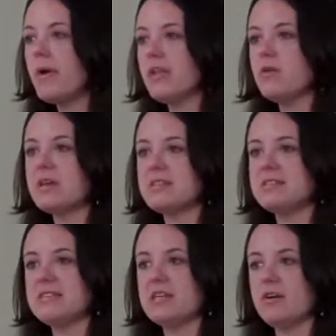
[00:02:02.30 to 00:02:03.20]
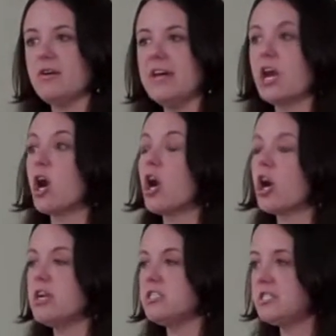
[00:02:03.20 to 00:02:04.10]
but you can still
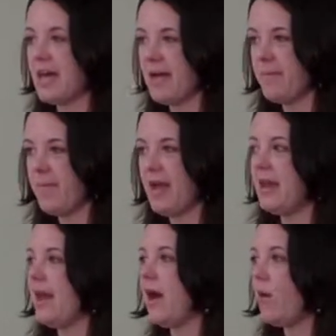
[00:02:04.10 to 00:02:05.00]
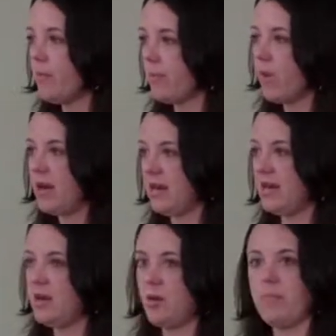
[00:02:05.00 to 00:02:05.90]
encourage them and help
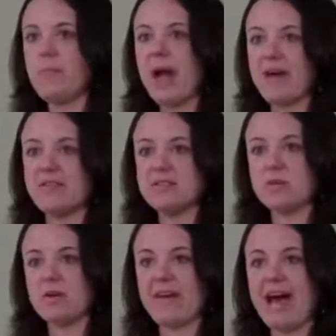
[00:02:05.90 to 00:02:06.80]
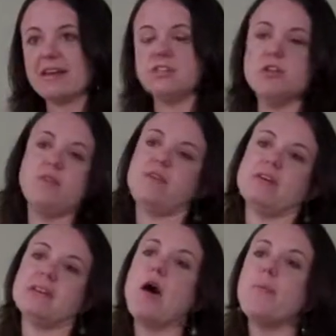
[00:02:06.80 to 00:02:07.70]
have a sort of attitude of
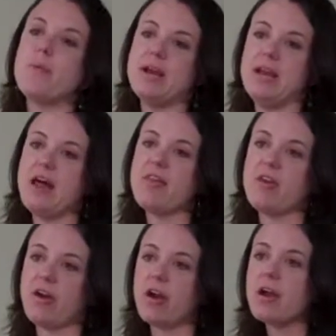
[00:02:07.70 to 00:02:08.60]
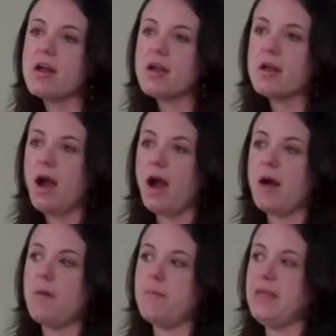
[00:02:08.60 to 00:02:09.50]
let's help one another
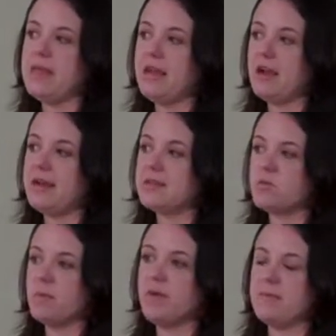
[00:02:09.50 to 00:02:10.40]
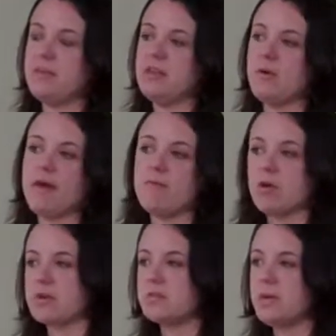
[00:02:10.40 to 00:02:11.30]
in areas where maybe you have
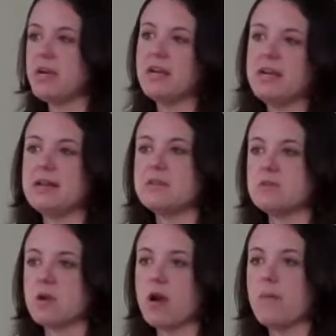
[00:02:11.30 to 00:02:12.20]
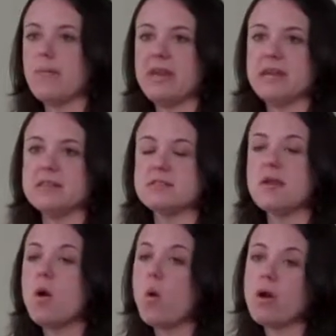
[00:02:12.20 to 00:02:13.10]
more experience or competence,
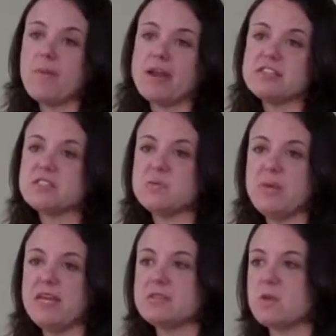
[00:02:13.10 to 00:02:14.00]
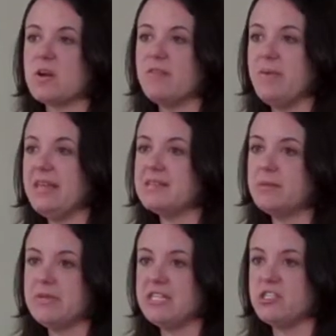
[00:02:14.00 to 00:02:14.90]
or it might just be sort of being
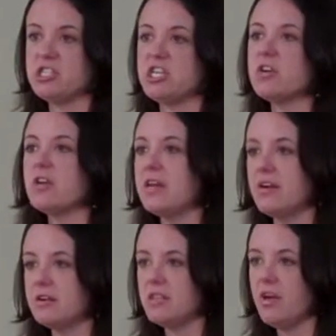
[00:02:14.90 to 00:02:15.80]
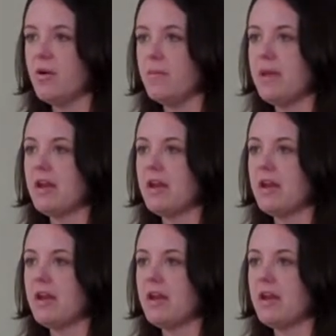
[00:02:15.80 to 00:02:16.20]
somebody's cheerleader too. It